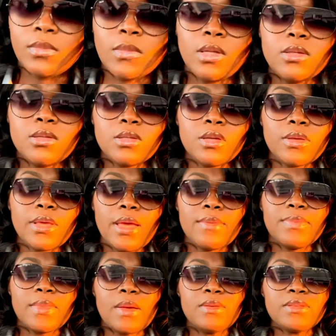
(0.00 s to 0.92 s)
so yeah
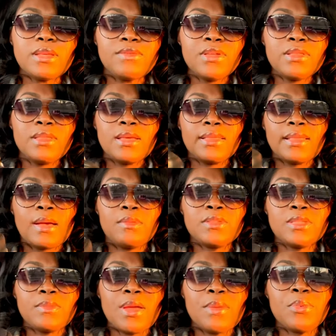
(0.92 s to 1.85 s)
that was everything that
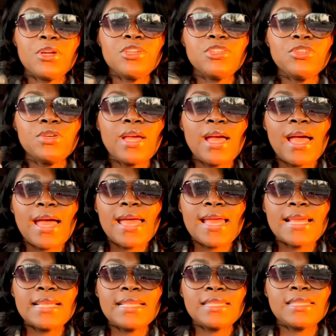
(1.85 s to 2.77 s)
was in my purse you
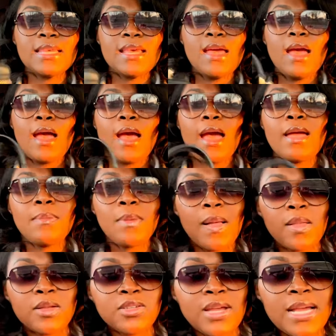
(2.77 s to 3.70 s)
guys I
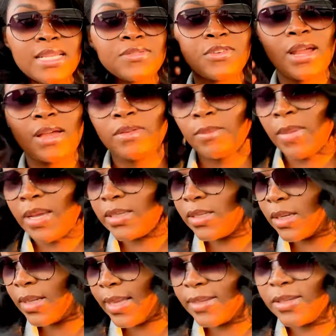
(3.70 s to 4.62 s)
apologize for having my
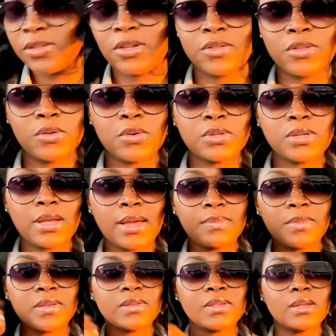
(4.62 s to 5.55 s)
sunglasses on the whole
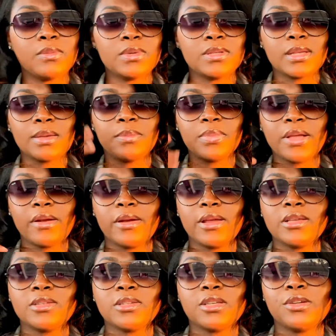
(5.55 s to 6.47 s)
time the sun was like
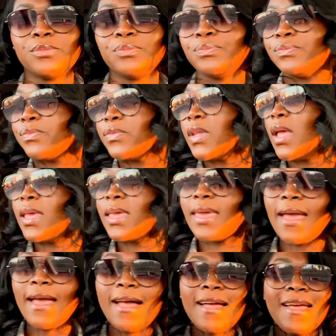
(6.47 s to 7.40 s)
blaring so
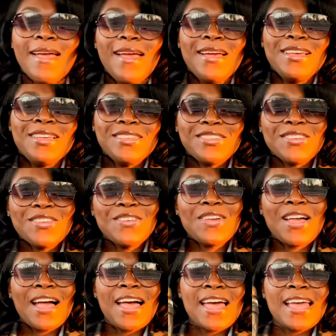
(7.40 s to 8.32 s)
yeah so you
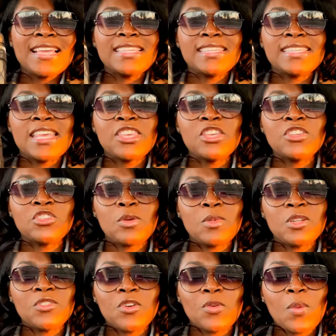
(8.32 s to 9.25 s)
guys thank you so
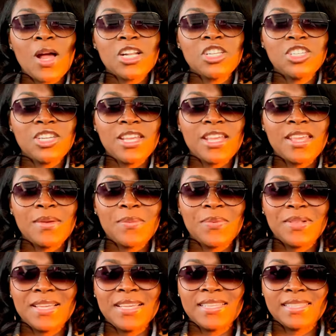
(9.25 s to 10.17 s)
much for watching
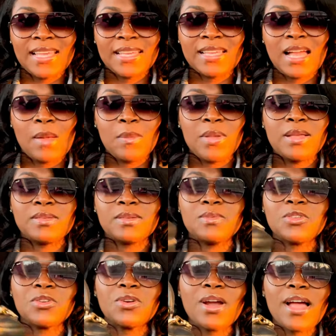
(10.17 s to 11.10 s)
please like comment and
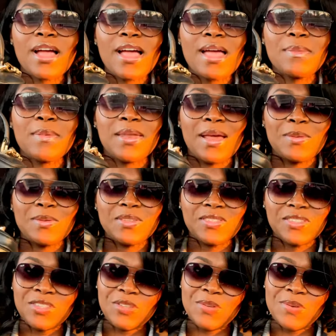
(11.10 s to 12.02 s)
subscribe and i will
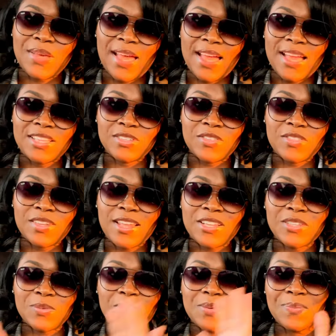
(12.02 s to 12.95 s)
see you guys on the
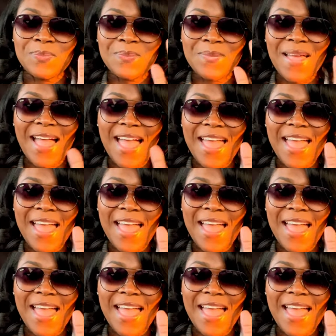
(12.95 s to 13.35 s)
next one bye